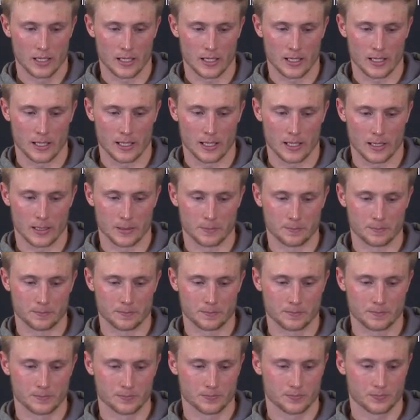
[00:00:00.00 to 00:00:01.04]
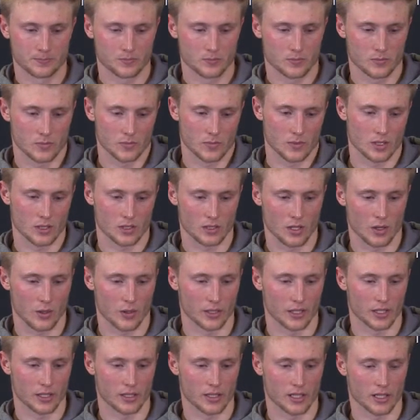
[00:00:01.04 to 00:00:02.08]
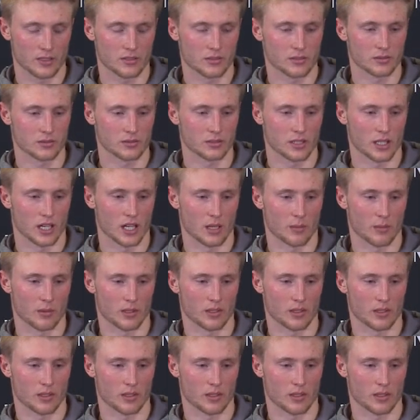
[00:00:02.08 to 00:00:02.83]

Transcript: um, going into the next game,